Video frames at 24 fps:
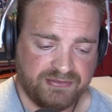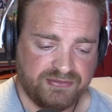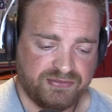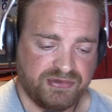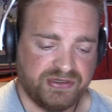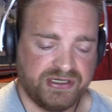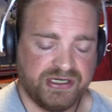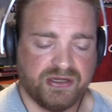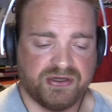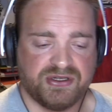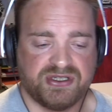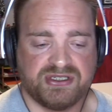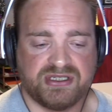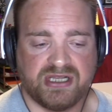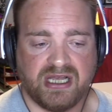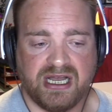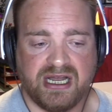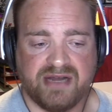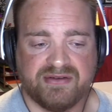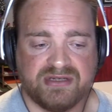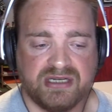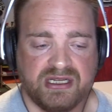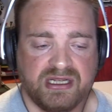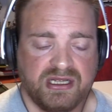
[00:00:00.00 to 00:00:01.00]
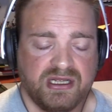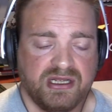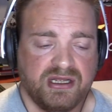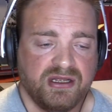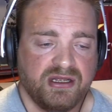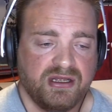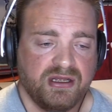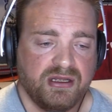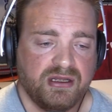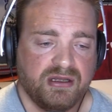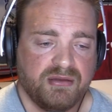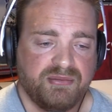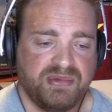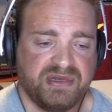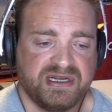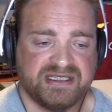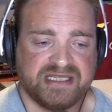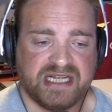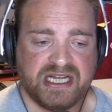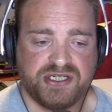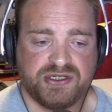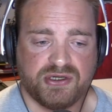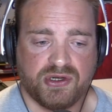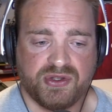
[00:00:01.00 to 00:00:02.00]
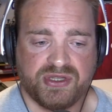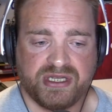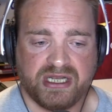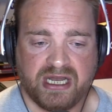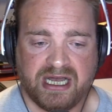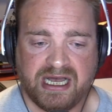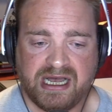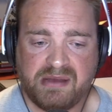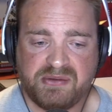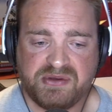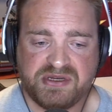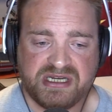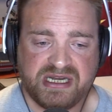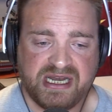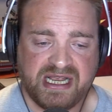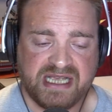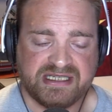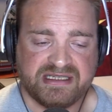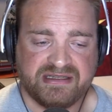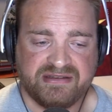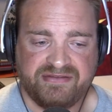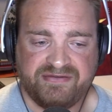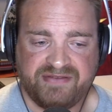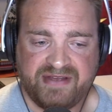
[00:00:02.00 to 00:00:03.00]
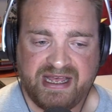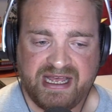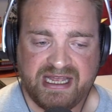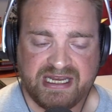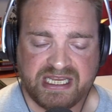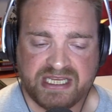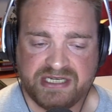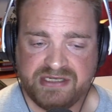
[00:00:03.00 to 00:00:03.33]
brioche soft. But is that your only option as a fat?